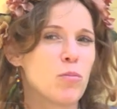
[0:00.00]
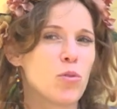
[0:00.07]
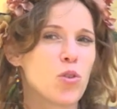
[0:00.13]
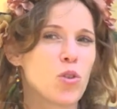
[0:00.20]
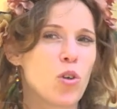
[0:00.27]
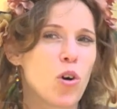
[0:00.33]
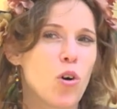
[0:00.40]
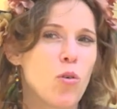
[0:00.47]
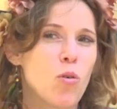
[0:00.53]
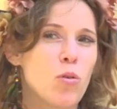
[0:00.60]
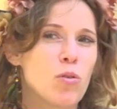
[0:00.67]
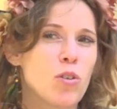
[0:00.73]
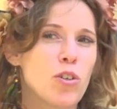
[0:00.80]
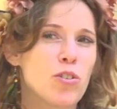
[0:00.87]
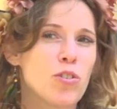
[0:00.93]

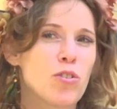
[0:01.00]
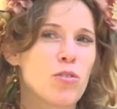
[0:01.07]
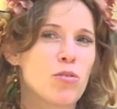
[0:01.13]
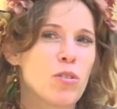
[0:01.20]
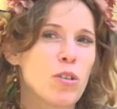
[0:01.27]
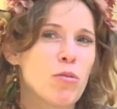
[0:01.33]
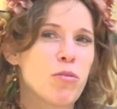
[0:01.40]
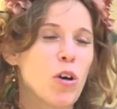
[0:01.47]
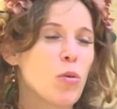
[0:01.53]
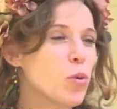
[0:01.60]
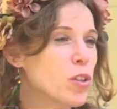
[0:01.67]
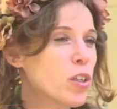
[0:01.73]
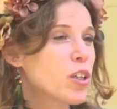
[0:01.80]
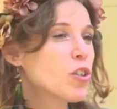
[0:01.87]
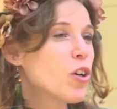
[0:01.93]
So if I
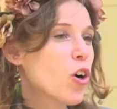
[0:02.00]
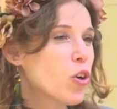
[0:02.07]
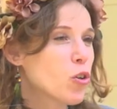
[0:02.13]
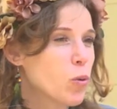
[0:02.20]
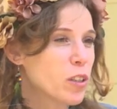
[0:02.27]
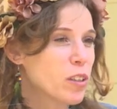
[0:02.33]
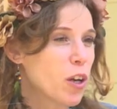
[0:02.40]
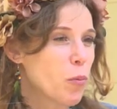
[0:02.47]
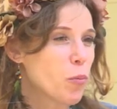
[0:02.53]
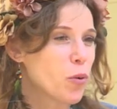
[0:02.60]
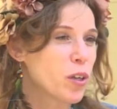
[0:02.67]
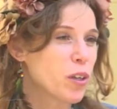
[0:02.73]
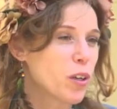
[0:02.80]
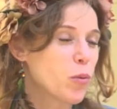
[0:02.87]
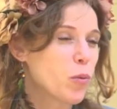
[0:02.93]
would ignore what they're
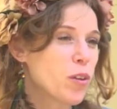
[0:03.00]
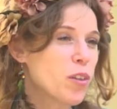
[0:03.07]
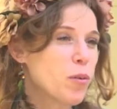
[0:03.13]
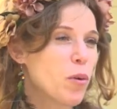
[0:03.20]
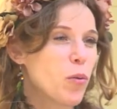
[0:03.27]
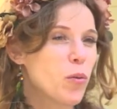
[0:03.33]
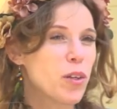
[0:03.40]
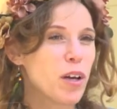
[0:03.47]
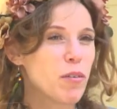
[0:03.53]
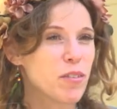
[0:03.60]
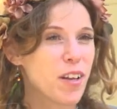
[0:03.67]
bringing with them, I will have